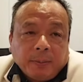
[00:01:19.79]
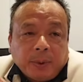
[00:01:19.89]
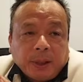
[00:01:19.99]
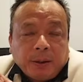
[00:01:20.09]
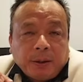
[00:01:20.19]

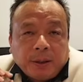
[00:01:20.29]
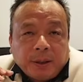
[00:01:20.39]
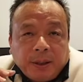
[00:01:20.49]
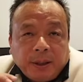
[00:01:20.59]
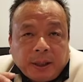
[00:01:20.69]
But
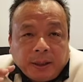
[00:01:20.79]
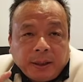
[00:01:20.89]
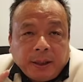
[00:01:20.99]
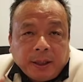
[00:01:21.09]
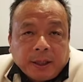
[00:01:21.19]
the other
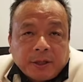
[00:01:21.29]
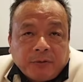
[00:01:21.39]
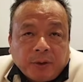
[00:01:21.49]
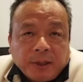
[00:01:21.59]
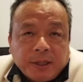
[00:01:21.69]
areas,
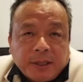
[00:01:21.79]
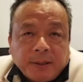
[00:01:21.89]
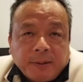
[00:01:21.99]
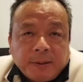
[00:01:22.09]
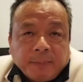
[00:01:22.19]
for
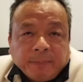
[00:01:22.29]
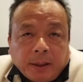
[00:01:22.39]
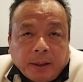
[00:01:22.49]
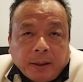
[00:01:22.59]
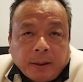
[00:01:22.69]
instance,
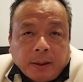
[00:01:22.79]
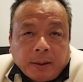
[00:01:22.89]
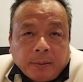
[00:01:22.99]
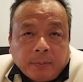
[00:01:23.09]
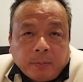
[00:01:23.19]

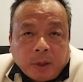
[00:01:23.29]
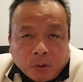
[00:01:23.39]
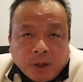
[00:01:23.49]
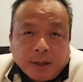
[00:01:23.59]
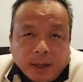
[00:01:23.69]

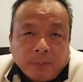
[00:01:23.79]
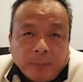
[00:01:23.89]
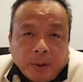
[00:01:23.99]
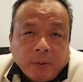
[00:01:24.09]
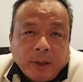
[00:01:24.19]
Mau Sen Ram,
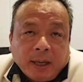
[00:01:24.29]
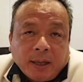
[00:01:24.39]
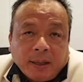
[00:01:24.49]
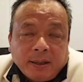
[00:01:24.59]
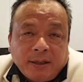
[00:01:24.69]
where we
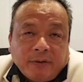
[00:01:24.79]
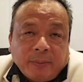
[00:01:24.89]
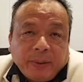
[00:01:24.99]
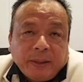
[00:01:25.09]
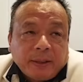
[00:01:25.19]
are
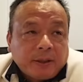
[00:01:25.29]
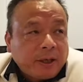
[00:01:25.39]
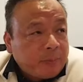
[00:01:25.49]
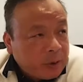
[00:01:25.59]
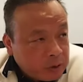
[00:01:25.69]
developing the
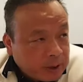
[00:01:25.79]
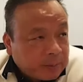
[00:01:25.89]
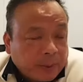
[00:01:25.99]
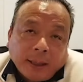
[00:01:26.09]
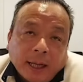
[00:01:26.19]
Rain
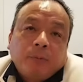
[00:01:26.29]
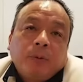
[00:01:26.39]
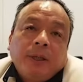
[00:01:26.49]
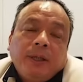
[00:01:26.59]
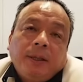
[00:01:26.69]
Museum, that
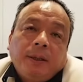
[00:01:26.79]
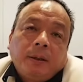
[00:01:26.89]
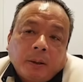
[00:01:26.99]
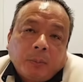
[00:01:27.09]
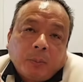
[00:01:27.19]
will need
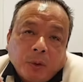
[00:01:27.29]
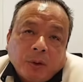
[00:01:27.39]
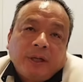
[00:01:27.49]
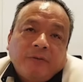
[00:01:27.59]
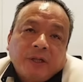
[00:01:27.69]

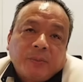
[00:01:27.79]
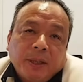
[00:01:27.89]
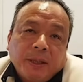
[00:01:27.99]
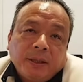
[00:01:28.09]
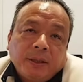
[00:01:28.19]
more
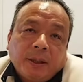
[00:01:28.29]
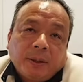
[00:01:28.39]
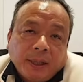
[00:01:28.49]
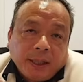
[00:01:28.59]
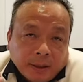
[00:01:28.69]
investment
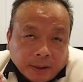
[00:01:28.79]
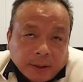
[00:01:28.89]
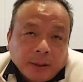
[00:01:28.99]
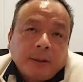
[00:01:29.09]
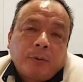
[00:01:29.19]
in
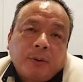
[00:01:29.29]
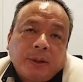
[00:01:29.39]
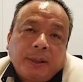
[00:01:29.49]
the road